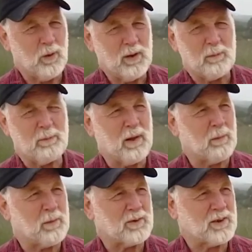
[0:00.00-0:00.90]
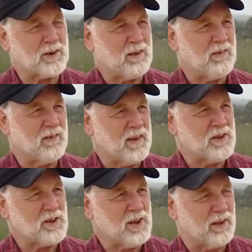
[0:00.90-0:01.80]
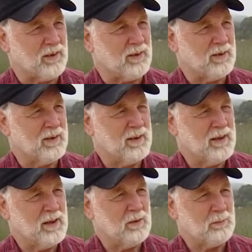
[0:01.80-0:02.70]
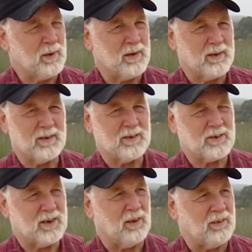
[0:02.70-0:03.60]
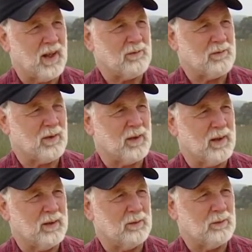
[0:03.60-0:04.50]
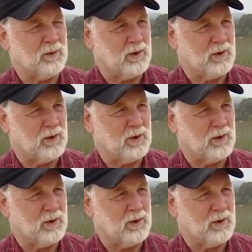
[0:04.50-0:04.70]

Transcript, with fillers: We're in a better position this year, but still not very